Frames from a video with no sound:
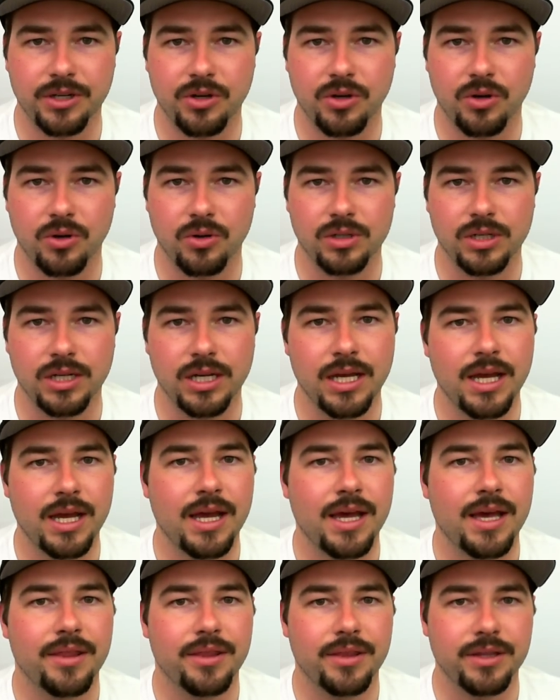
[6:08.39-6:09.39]
called
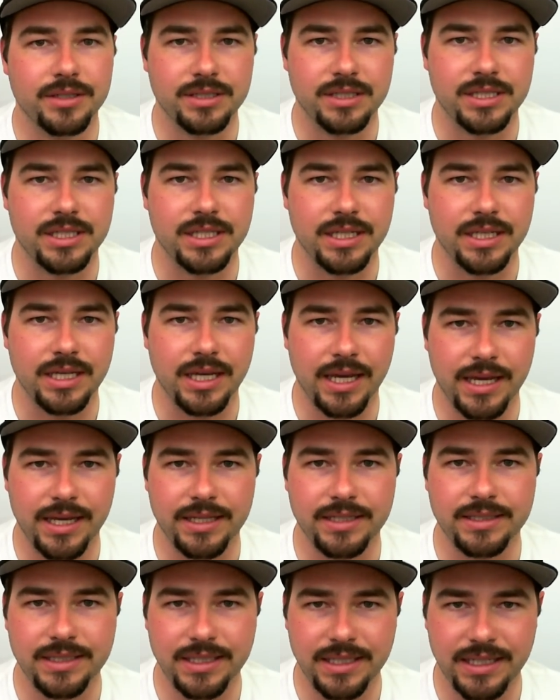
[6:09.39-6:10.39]
the
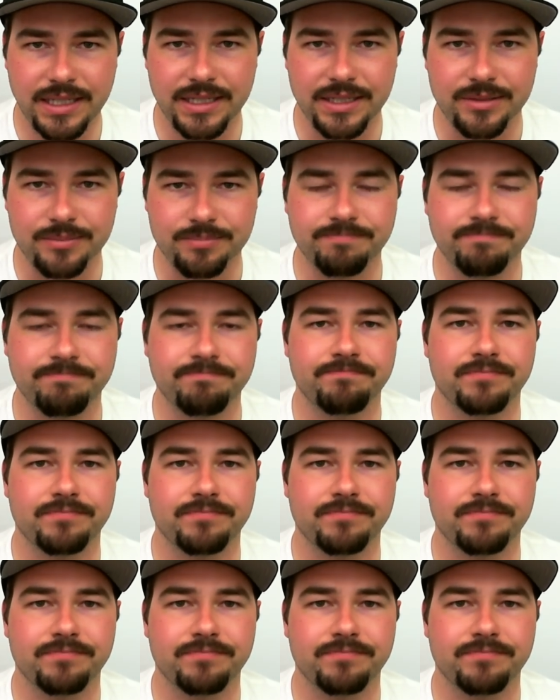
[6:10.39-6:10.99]
C18.